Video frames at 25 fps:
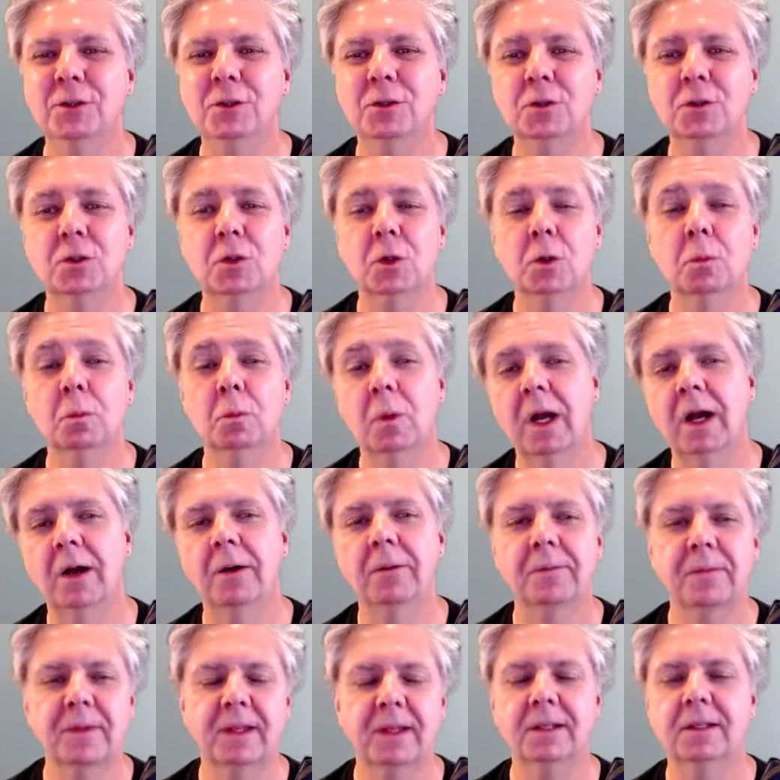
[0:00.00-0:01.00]
you do,
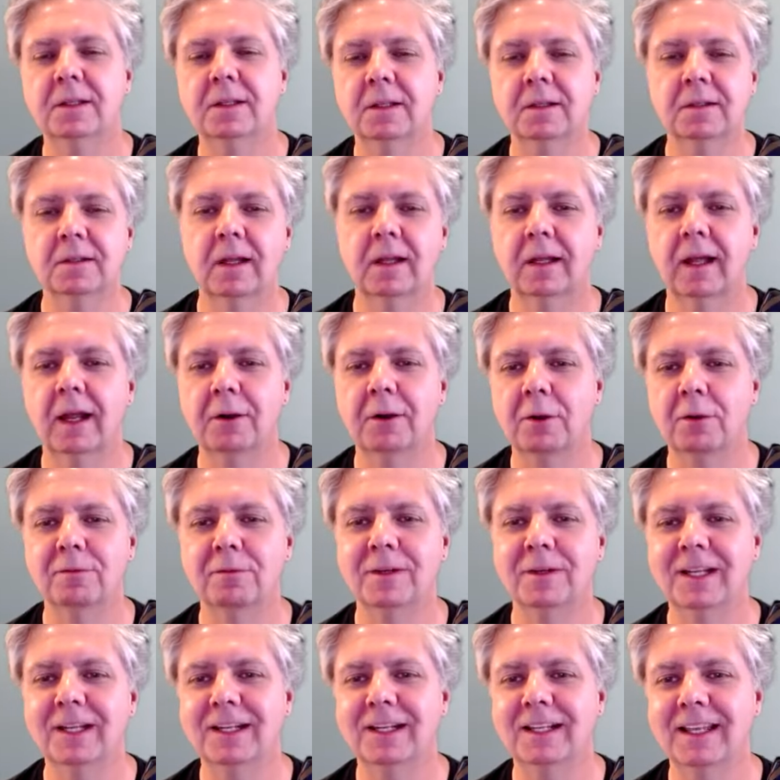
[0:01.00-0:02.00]
well i don't know if
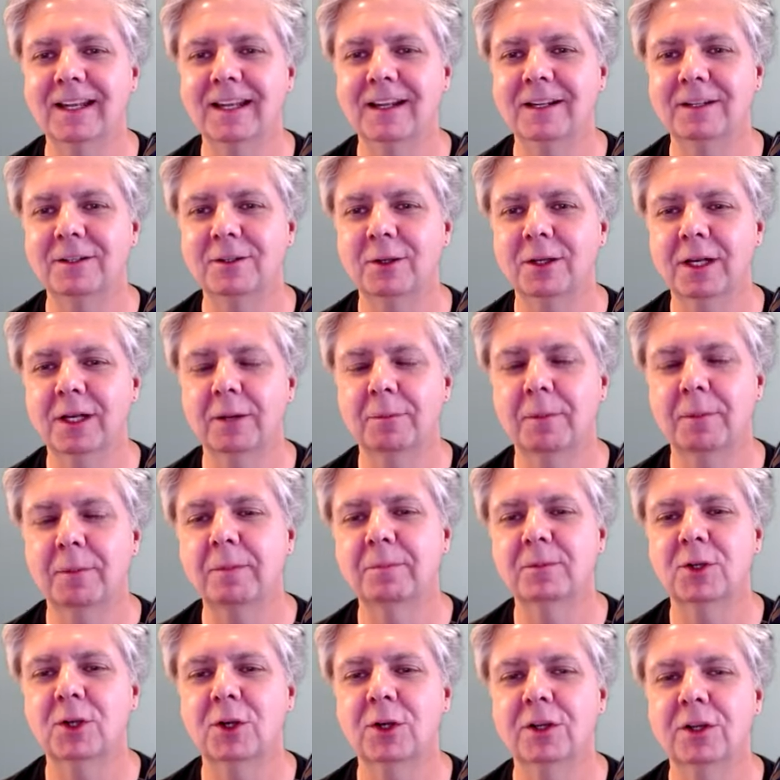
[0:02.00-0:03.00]
we need to get into it here but
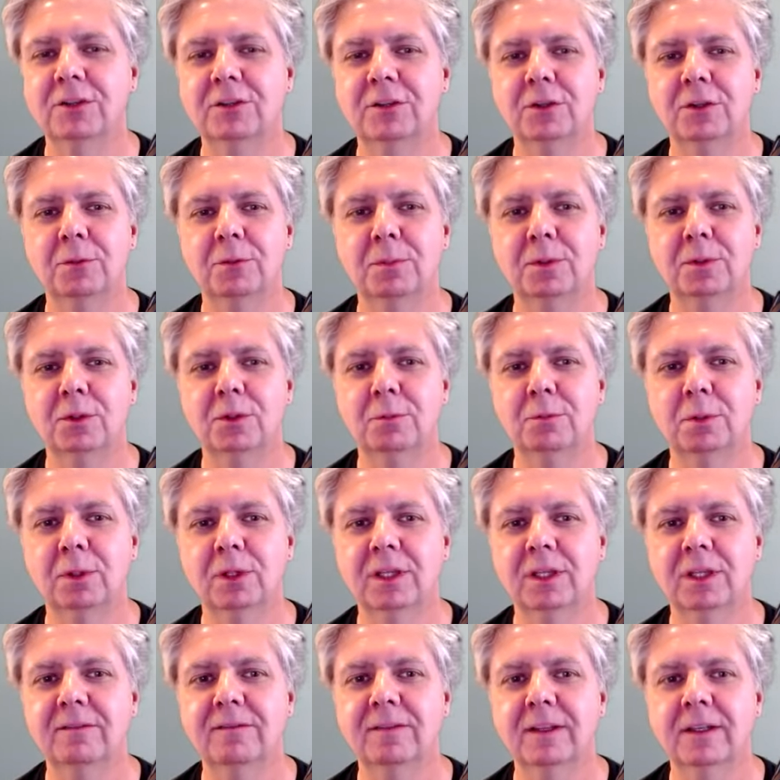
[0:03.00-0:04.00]
i'm curious do you do you
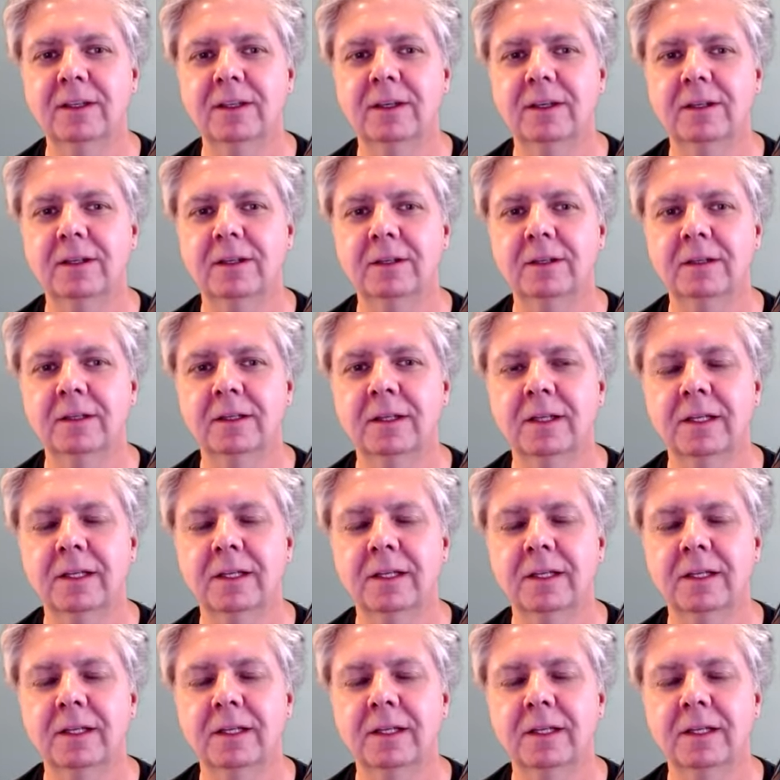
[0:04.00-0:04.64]
believe in